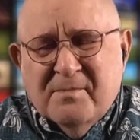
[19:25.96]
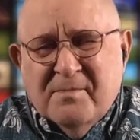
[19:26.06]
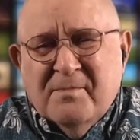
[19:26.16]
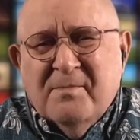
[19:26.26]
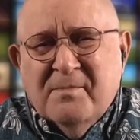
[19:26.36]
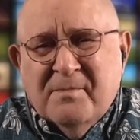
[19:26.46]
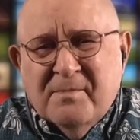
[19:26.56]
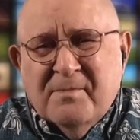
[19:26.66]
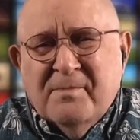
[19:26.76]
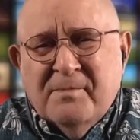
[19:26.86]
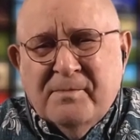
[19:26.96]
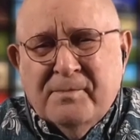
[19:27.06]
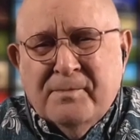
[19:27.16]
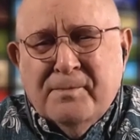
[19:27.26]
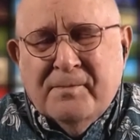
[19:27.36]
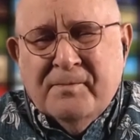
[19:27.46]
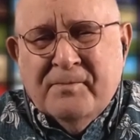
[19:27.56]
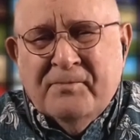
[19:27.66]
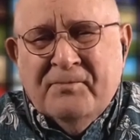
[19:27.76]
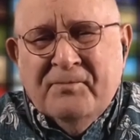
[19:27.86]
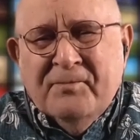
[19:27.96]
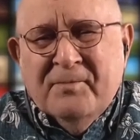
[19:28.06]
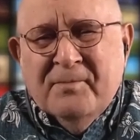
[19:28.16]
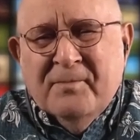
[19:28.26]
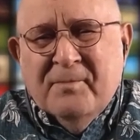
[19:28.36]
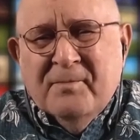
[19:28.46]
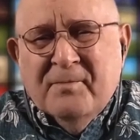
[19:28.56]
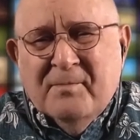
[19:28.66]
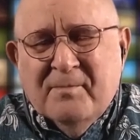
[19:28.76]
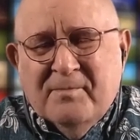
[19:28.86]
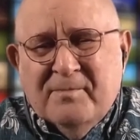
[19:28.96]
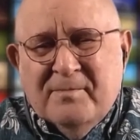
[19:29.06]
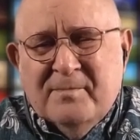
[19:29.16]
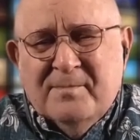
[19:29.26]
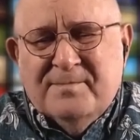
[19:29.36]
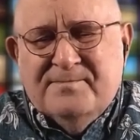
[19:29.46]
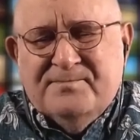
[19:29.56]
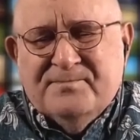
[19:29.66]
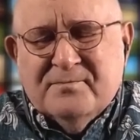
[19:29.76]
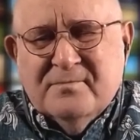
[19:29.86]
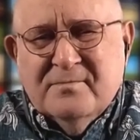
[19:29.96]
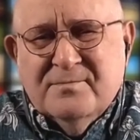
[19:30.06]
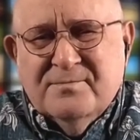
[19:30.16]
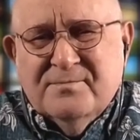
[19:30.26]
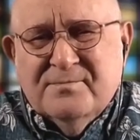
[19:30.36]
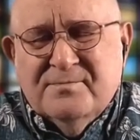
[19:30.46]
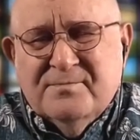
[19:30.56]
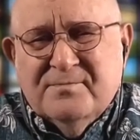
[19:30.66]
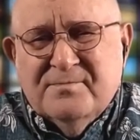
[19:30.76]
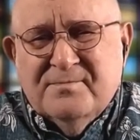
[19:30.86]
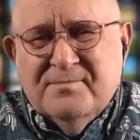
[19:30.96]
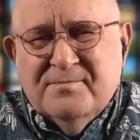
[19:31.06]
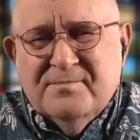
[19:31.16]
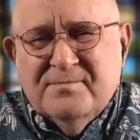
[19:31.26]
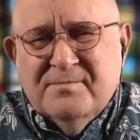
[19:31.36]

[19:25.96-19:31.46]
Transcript: This person isn't speaking.